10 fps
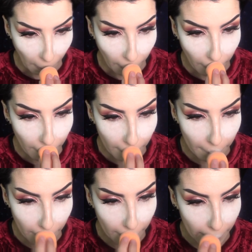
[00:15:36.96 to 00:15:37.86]
I'm
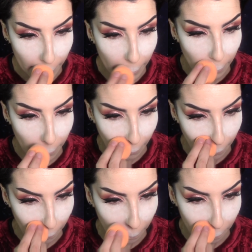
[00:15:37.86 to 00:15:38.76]
also going
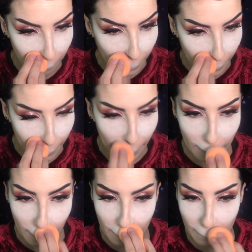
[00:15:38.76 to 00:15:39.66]
to
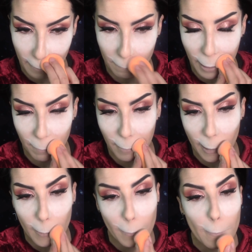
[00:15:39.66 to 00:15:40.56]
bake around my
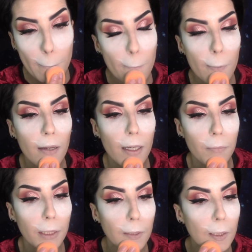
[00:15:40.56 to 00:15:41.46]
mouth
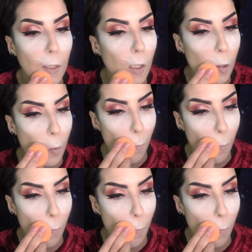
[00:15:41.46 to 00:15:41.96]
and my chin.